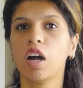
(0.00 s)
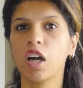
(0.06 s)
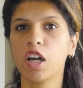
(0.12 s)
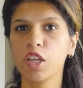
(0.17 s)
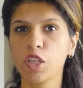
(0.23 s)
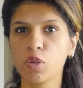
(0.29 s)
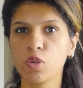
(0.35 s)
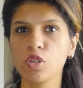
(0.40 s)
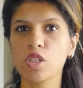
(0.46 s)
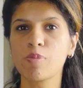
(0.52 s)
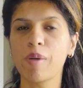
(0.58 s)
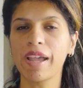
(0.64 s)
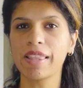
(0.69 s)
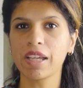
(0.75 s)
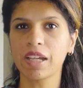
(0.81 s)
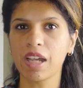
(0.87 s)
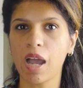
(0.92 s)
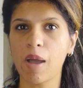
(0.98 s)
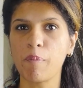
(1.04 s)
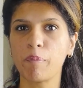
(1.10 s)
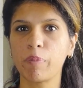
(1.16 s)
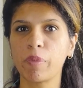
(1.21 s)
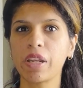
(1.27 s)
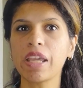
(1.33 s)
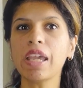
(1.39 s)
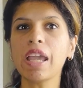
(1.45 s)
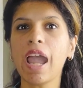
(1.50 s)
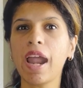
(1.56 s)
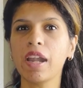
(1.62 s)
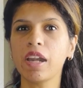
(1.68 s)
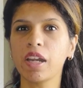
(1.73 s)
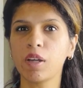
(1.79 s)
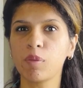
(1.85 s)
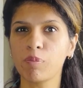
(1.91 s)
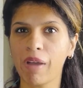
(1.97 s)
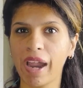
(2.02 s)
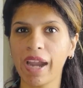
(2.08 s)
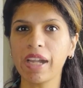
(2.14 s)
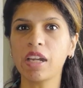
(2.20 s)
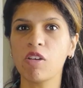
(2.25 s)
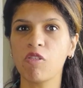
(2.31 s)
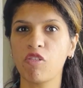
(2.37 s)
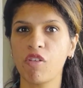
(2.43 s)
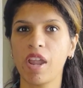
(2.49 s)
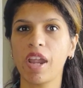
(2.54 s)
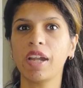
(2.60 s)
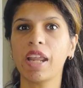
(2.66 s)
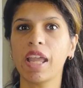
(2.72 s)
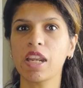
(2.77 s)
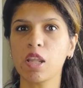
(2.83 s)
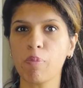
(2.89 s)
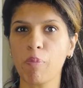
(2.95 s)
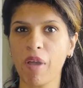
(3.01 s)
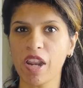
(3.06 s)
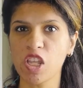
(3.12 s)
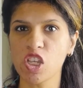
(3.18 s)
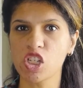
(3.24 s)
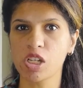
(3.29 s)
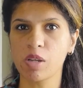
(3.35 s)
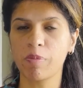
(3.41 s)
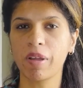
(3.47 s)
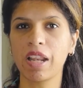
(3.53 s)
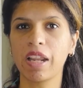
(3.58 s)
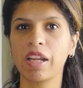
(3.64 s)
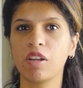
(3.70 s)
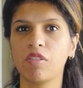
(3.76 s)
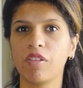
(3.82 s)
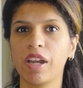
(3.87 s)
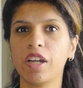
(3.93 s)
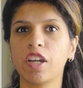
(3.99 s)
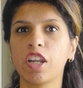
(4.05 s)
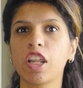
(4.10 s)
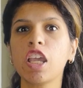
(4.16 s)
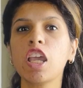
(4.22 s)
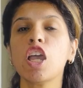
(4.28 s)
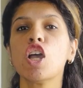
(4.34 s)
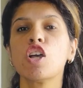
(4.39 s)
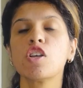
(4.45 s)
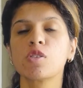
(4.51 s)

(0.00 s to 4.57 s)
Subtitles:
used by the company and it might affect any perishable inventory.